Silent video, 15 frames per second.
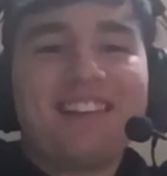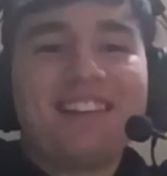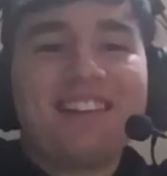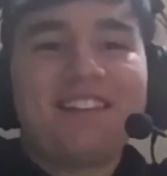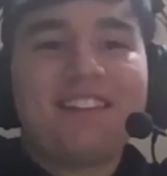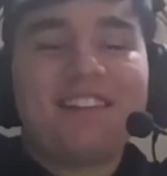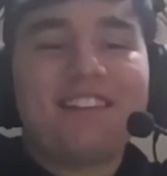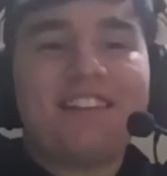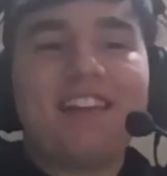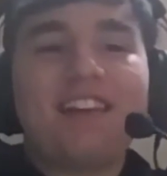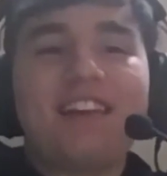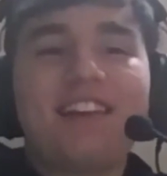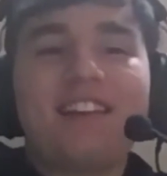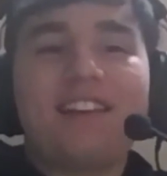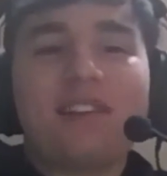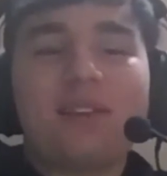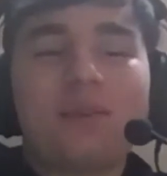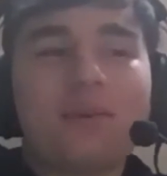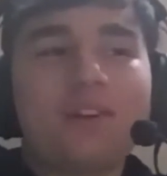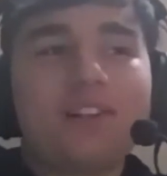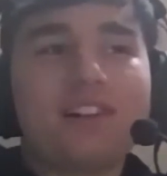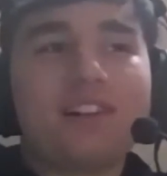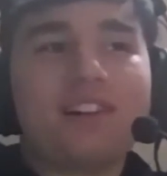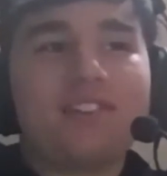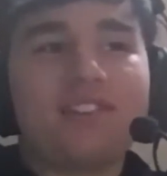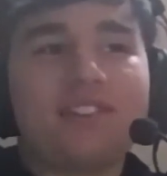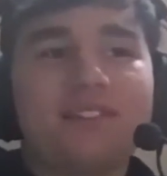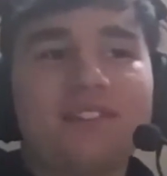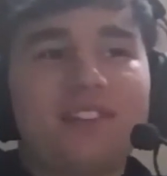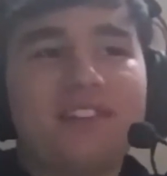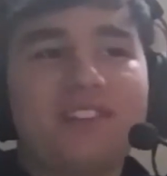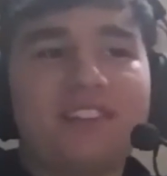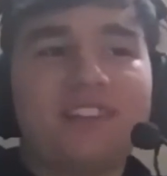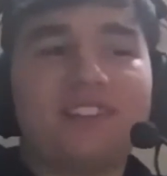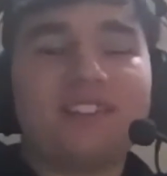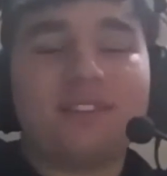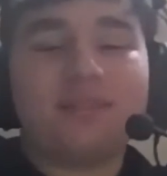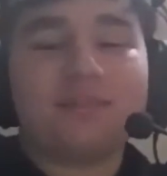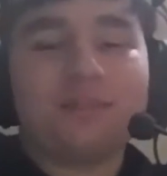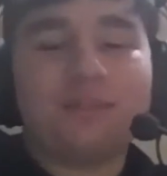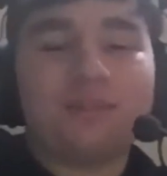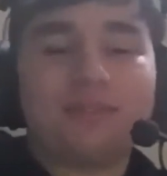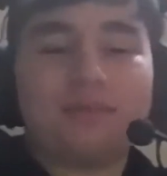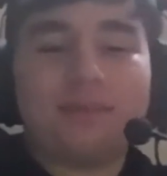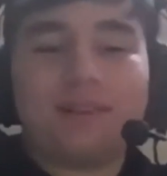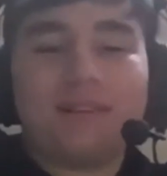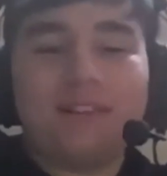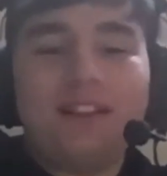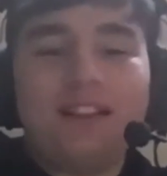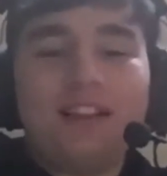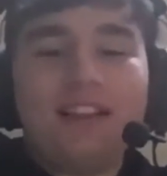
Yeah, the one that comes to my mind. It's not for North, but it's